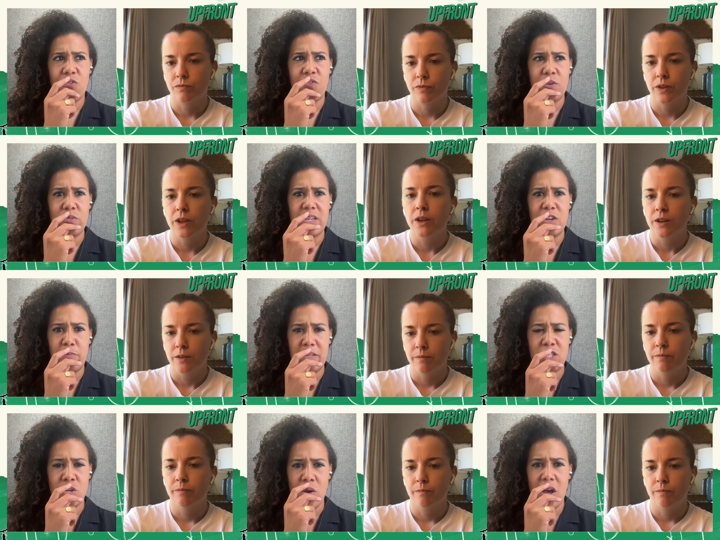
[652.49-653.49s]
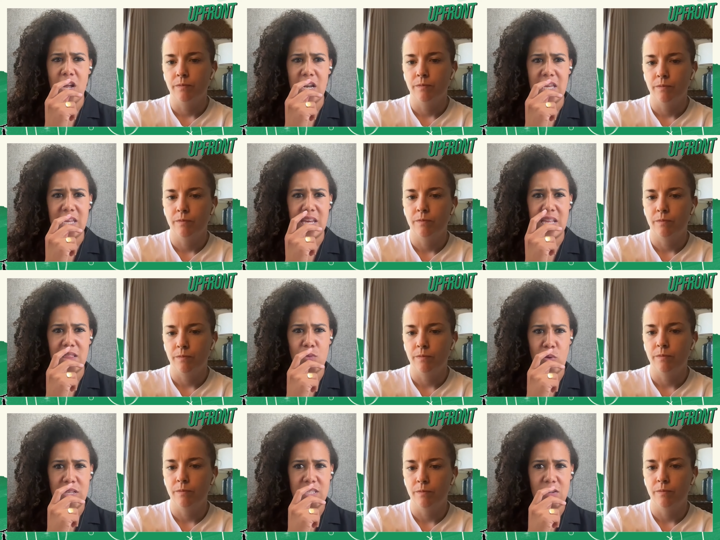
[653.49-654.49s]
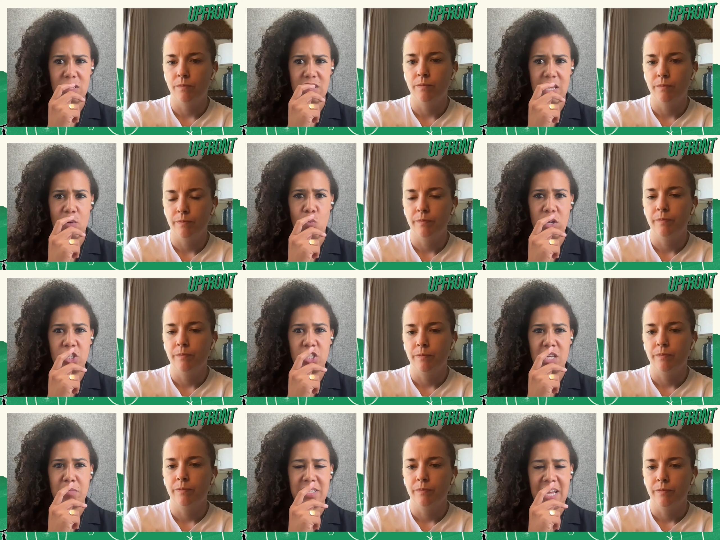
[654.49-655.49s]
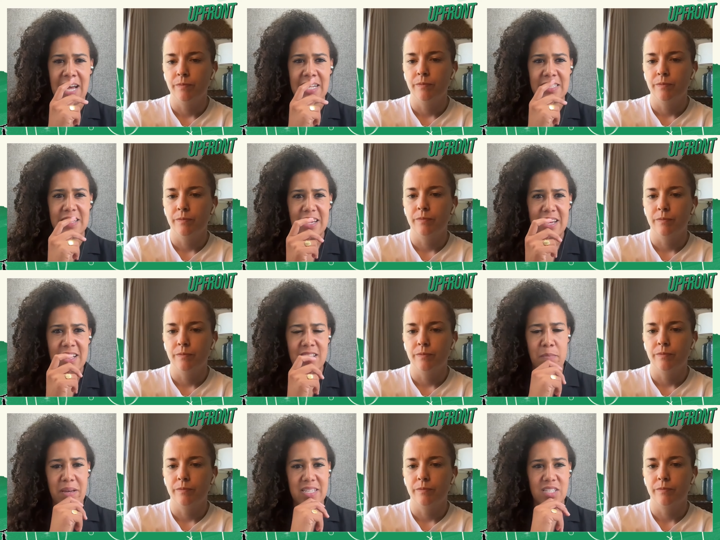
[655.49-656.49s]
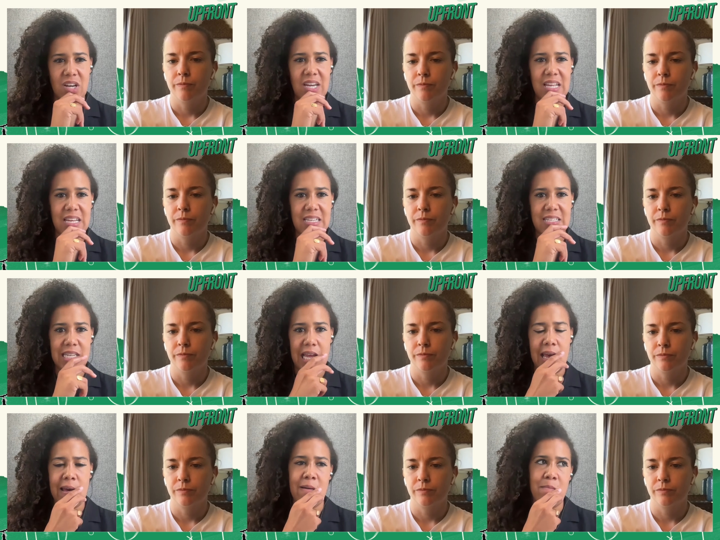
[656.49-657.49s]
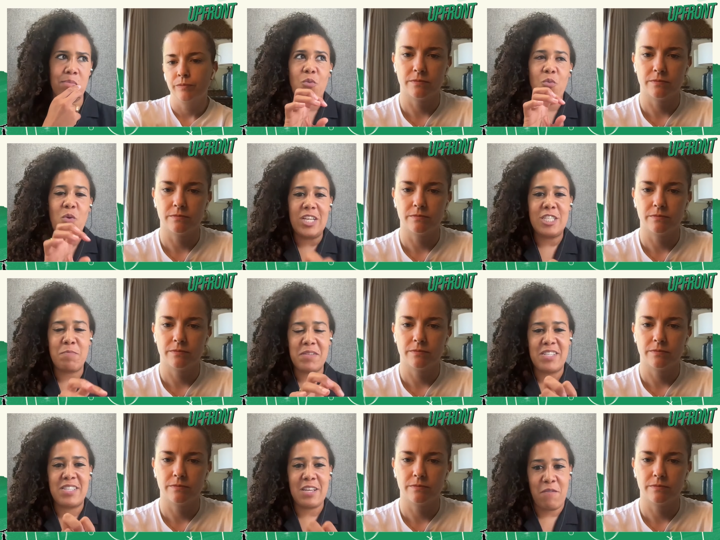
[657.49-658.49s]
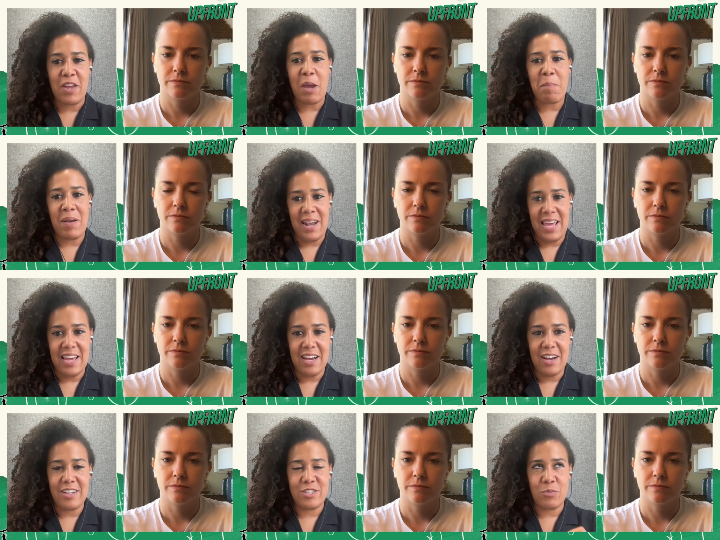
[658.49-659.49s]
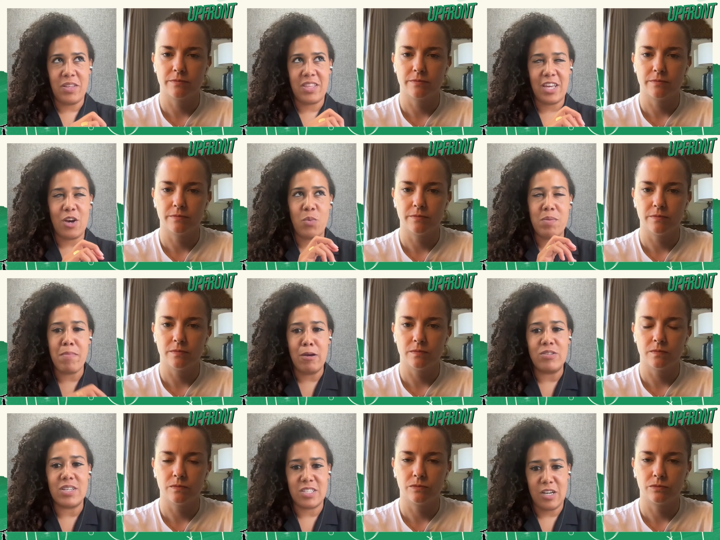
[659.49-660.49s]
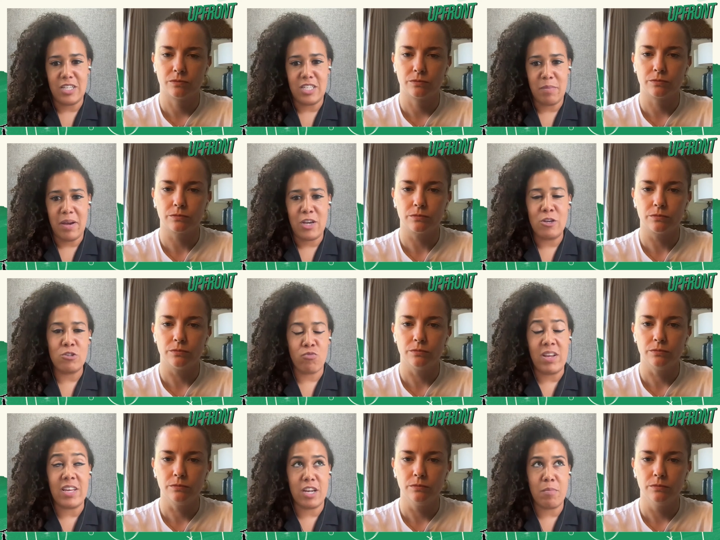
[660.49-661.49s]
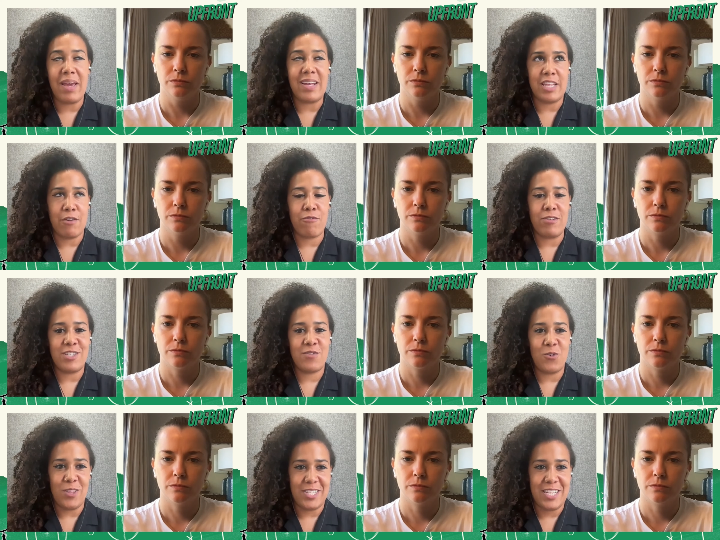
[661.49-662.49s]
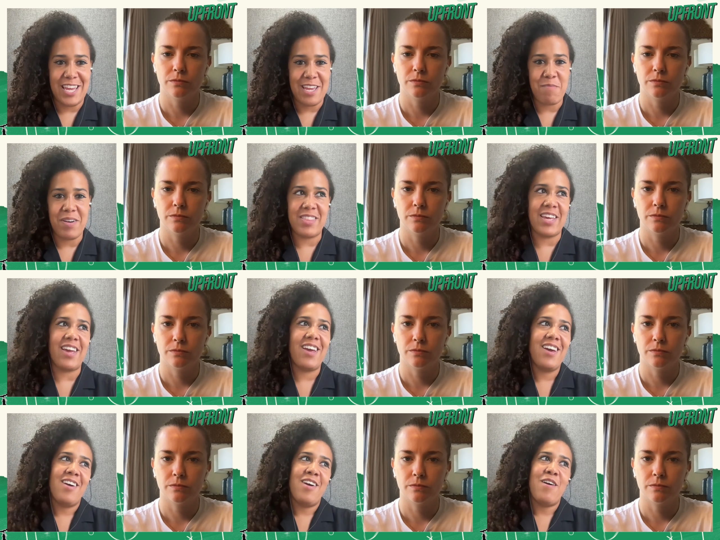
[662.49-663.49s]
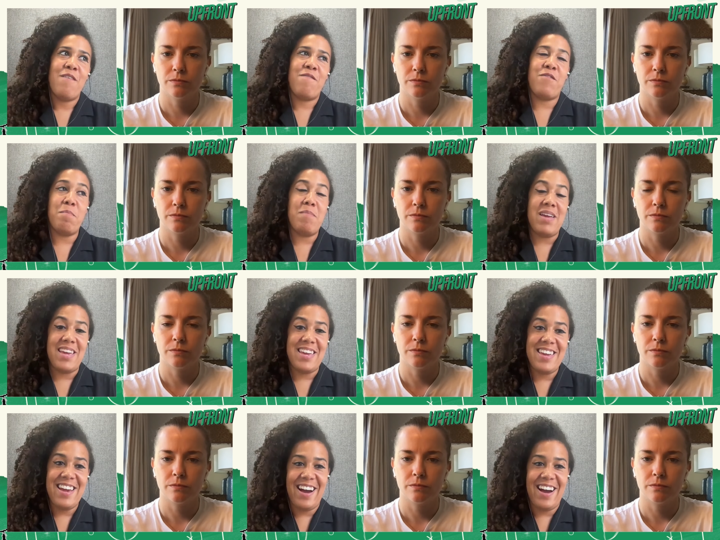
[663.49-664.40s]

Speaker 1: feels a little bit too early in the window to say which team has had the best signings. Which specific player do we think are we most excited about? Who's really going to make a difference for the team? I think for me,